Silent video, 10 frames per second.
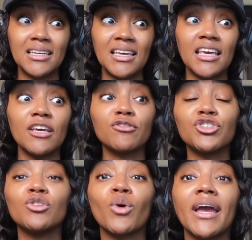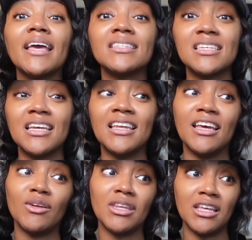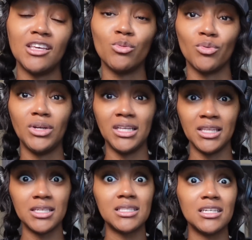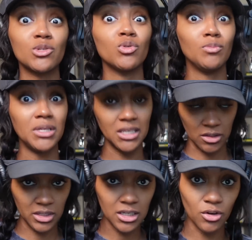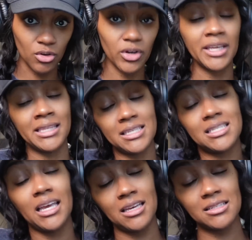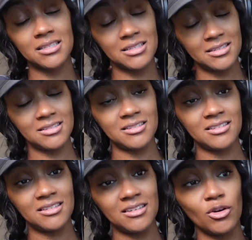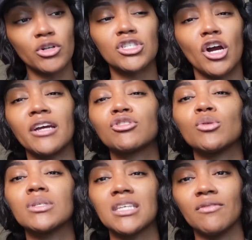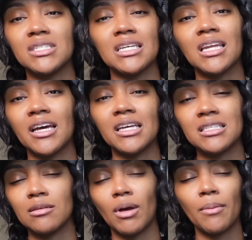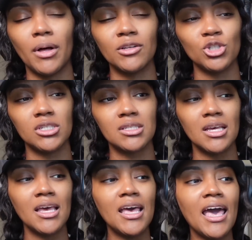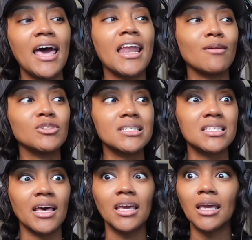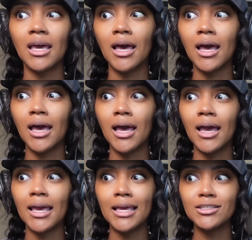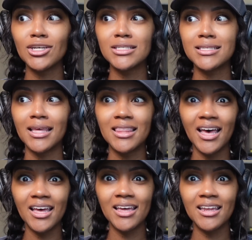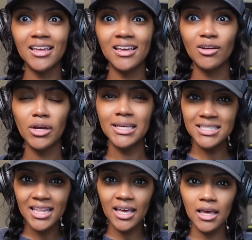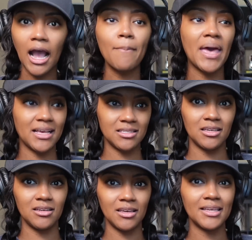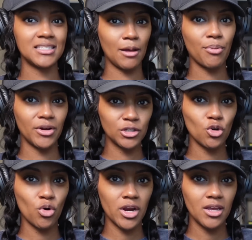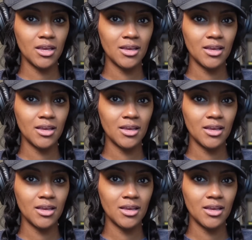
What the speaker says: if she were 18 and he were reading this, this would be illegal in the States. Or, sorry, if she was 17, not 18, my apologies. And I'm just like, he just said that? Isn't that, I'm asking, is that predatory?